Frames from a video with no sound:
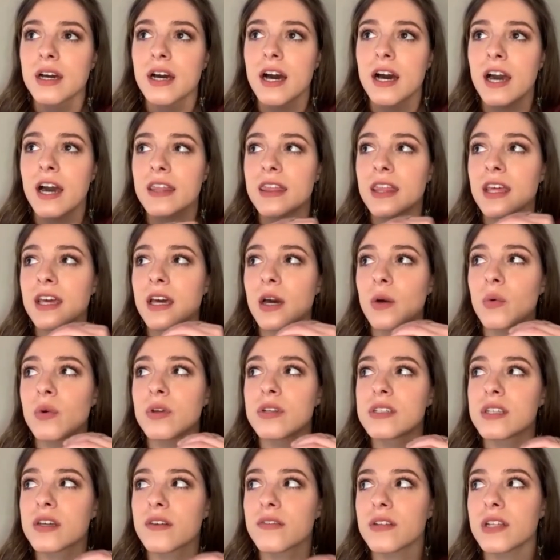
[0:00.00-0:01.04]
I think I
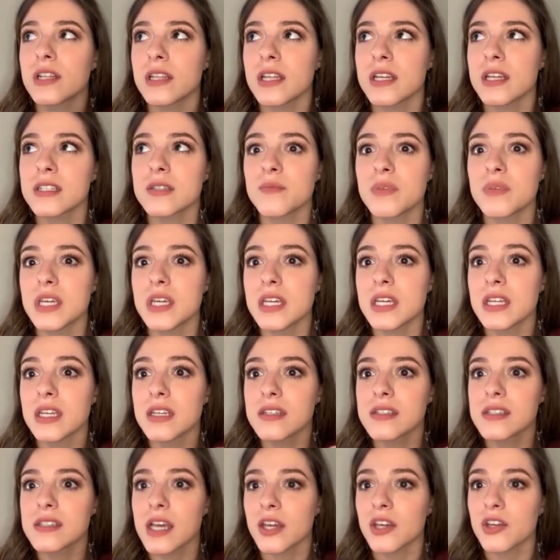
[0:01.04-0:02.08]
would definitely like to be an
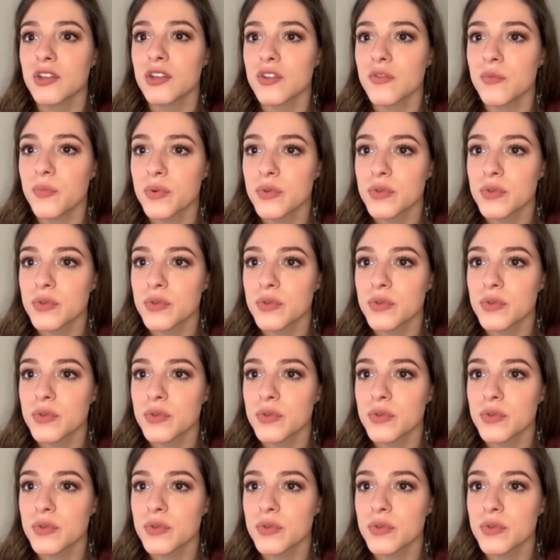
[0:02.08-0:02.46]
executive